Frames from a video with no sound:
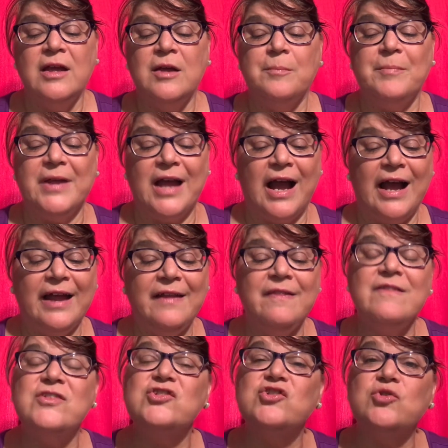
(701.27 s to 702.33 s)

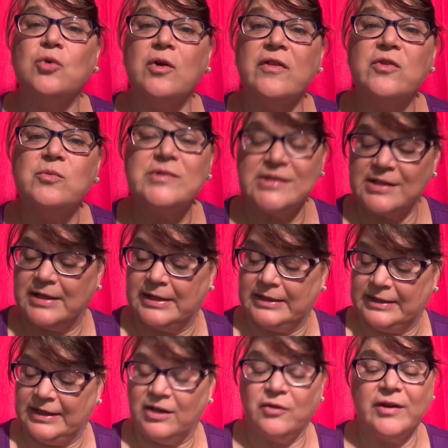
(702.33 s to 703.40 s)
Behind the store, there was a
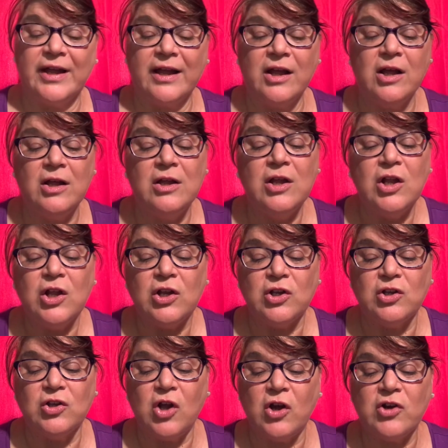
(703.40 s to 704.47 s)
clearing
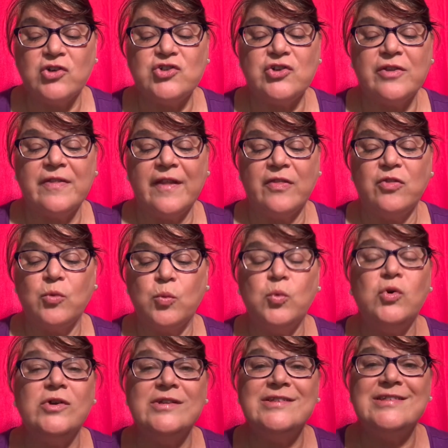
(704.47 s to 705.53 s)
larger than the
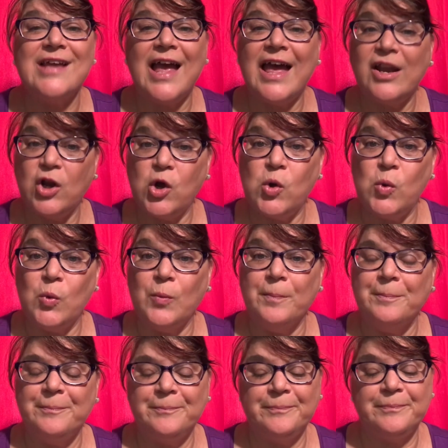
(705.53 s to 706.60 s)
woods at
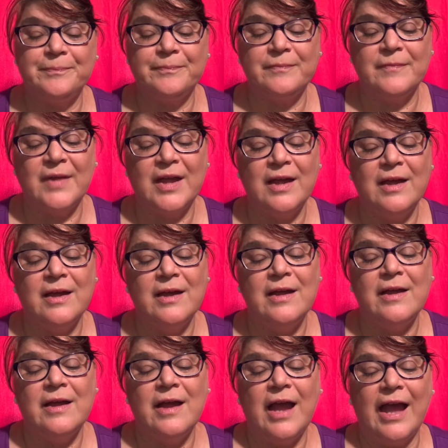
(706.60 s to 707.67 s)
home.
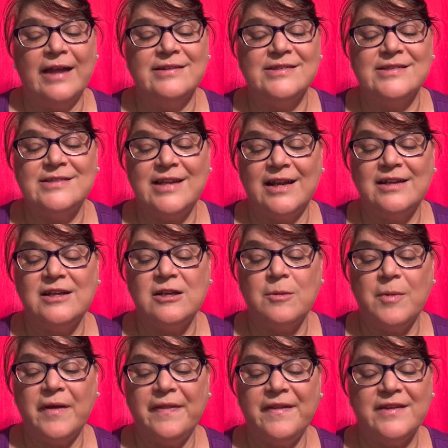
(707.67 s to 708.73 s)
And standing
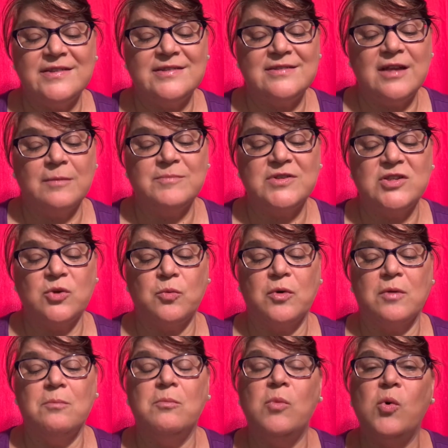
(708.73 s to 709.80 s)
among the stumps, there were
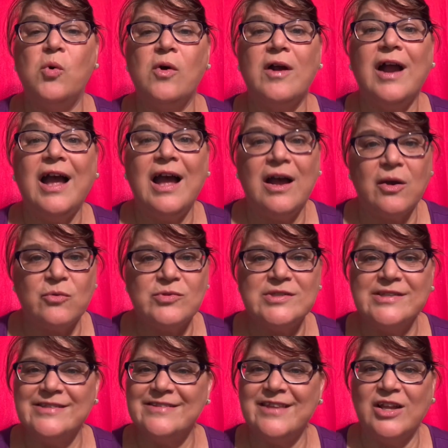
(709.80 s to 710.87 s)
more
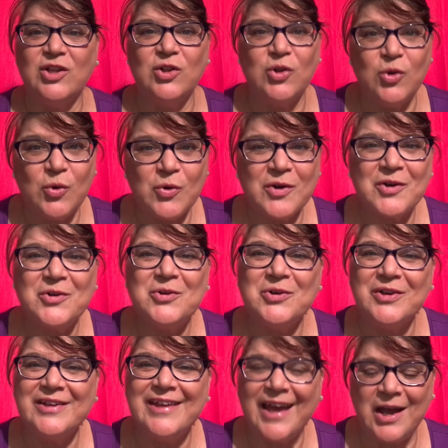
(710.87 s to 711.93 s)
houses than Laura
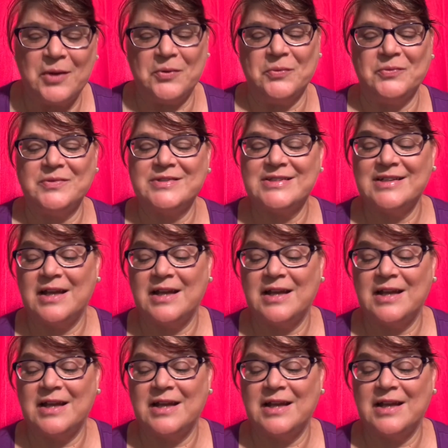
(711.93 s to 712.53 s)
could count.